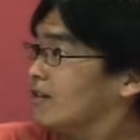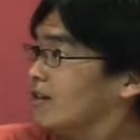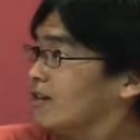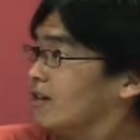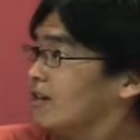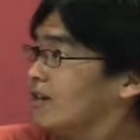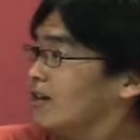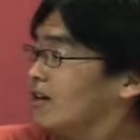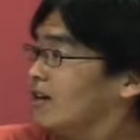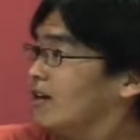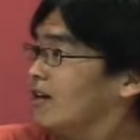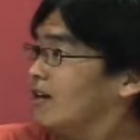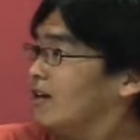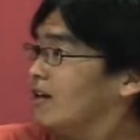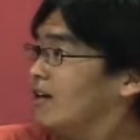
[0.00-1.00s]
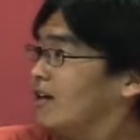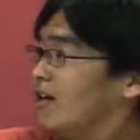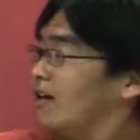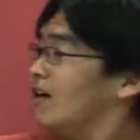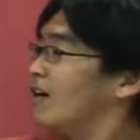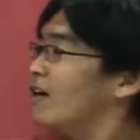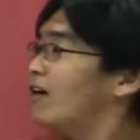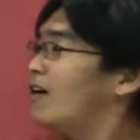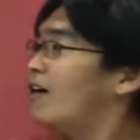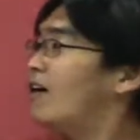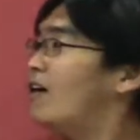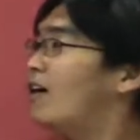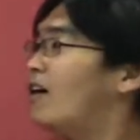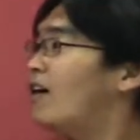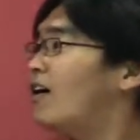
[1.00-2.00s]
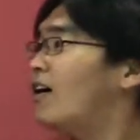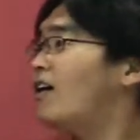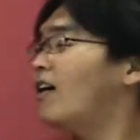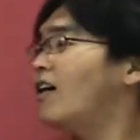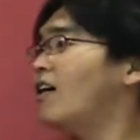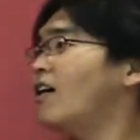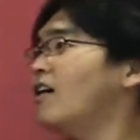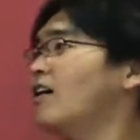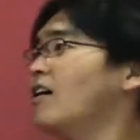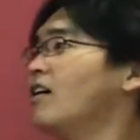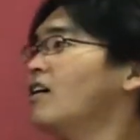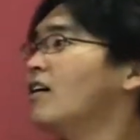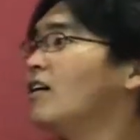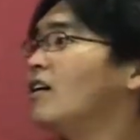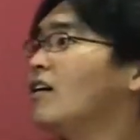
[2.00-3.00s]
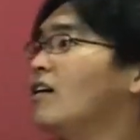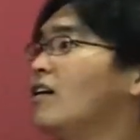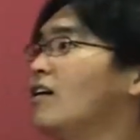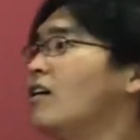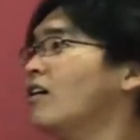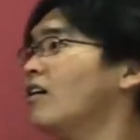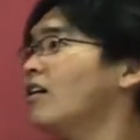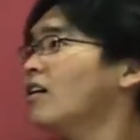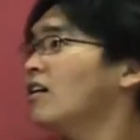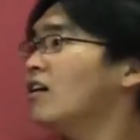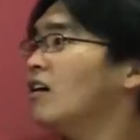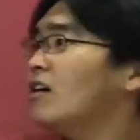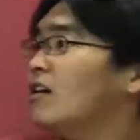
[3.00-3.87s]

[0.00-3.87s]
[no speech]